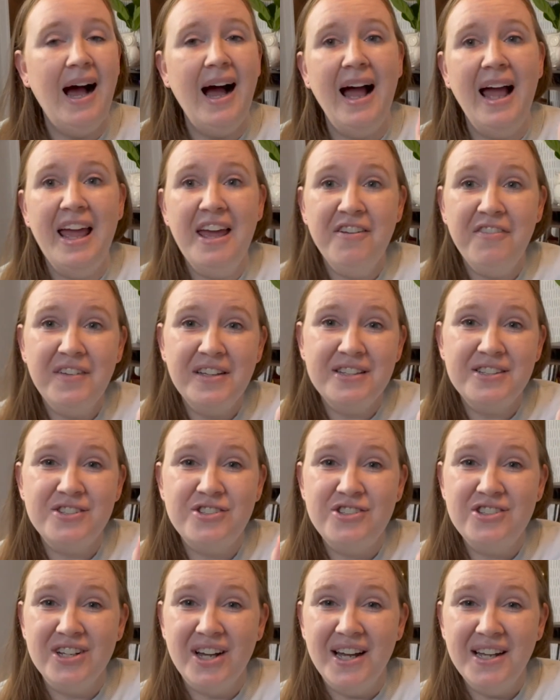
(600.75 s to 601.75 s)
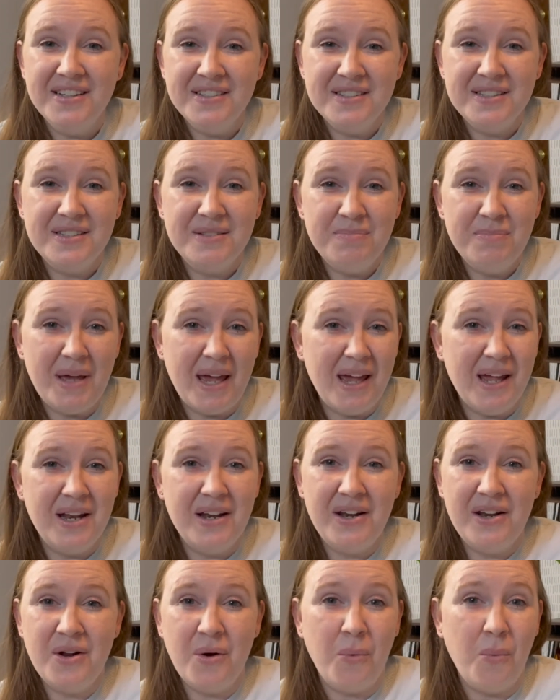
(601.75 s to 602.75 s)
If it's just
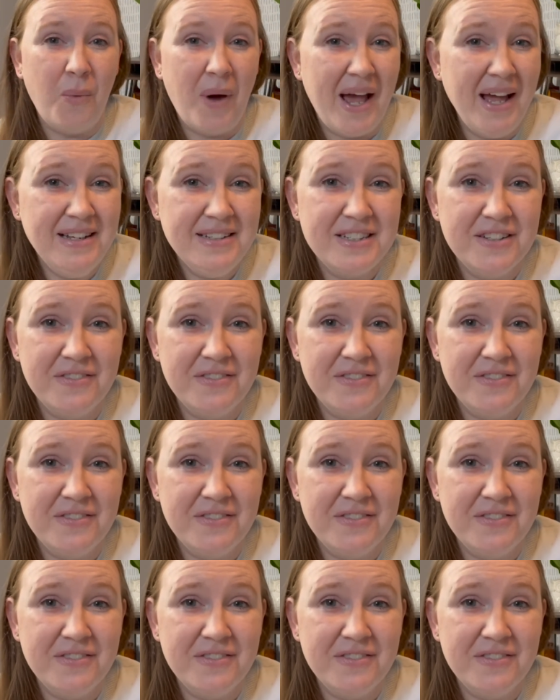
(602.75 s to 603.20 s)
been wet, if